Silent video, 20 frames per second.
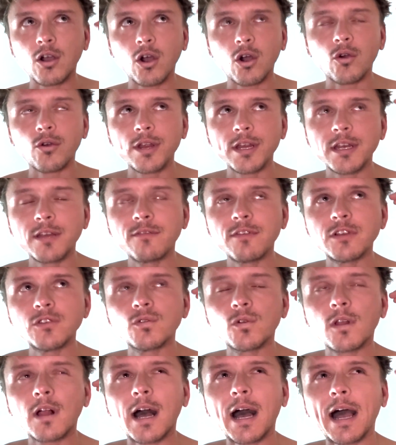own
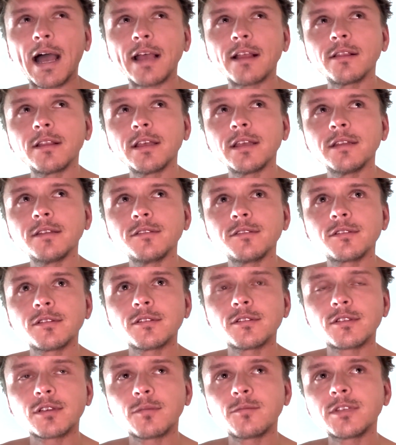individual islands
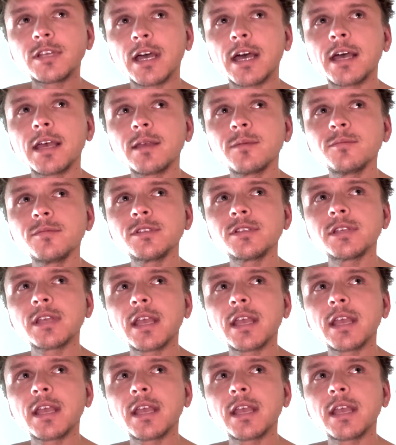sometimes,